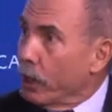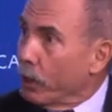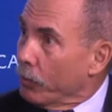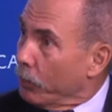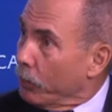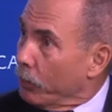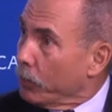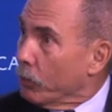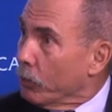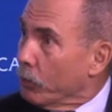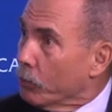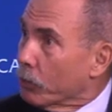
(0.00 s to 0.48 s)
I
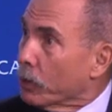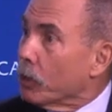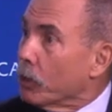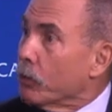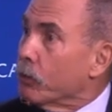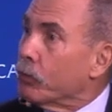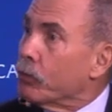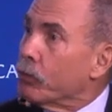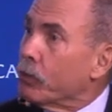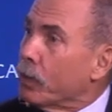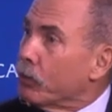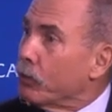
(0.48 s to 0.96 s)
think there's a
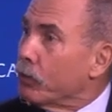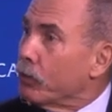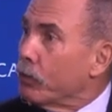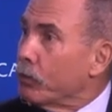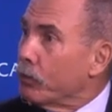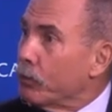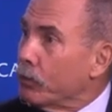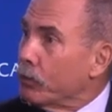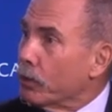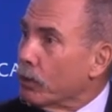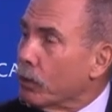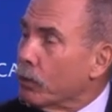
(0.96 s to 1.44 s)

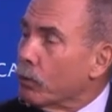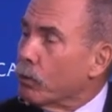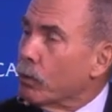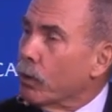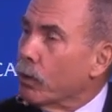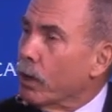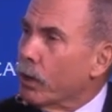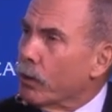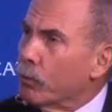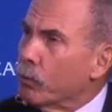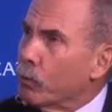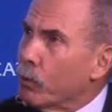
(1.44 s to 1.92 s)
consensus,
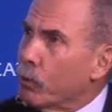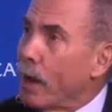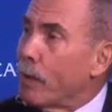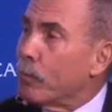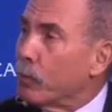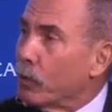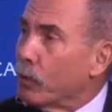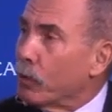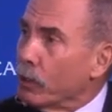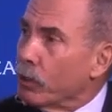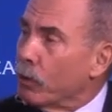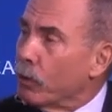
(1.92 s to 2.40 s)
a
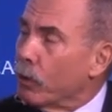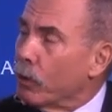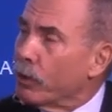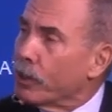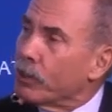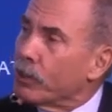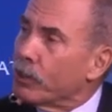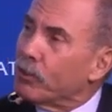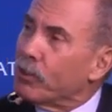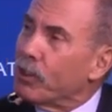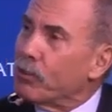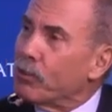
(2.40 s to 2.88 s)
rapidly growing
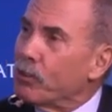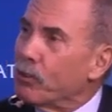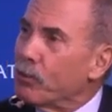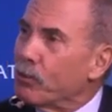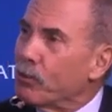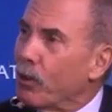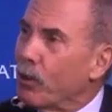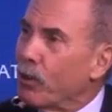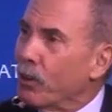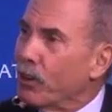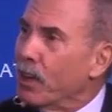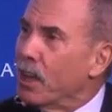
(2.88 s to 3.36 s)

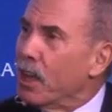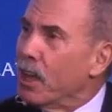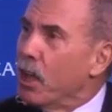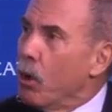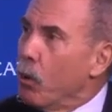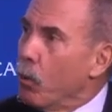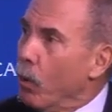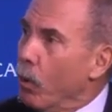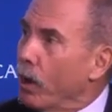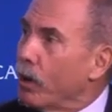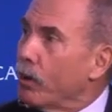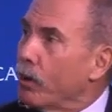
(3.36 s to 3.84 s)
consensus, on
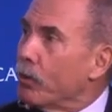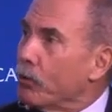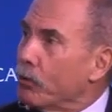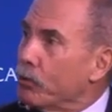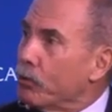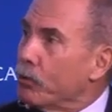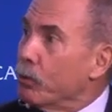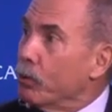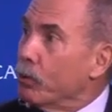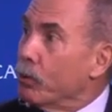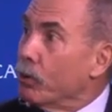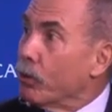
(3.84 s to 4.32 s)
what are the
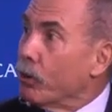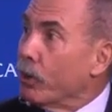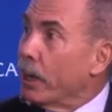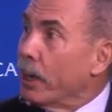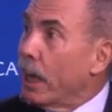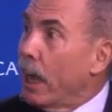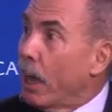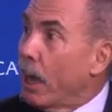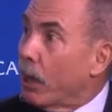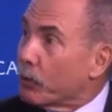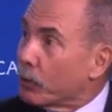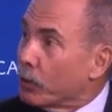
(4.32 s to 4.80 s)
student
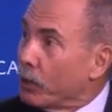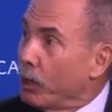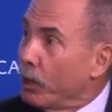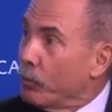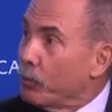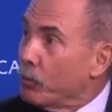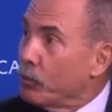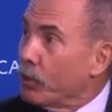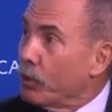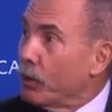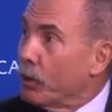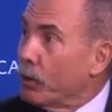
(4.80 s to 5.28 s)
learning
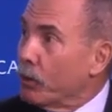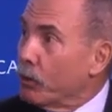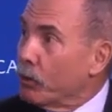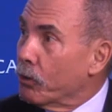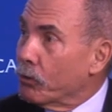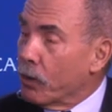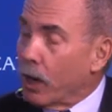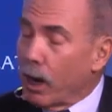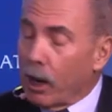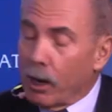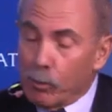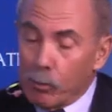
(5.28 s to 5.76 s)
outcomes that are
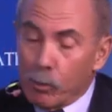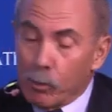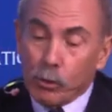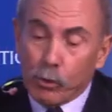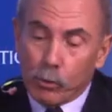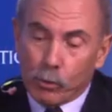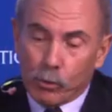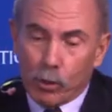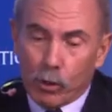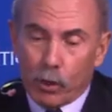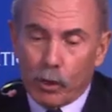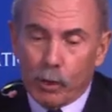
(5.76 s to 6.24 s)
desirable.
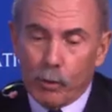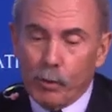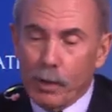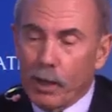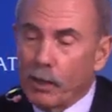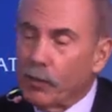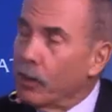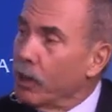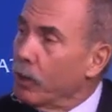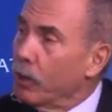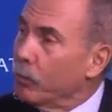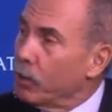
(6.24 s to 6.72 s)
You talk
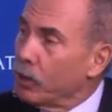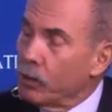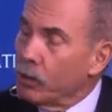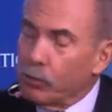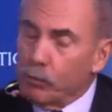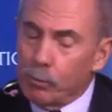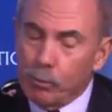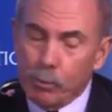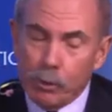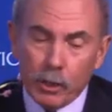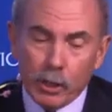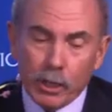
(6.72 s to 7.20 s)
about them in
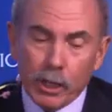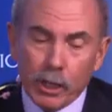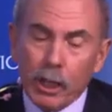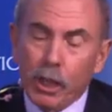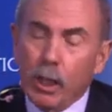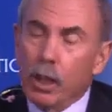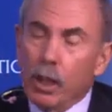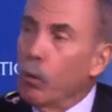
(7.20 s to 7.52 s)
this book.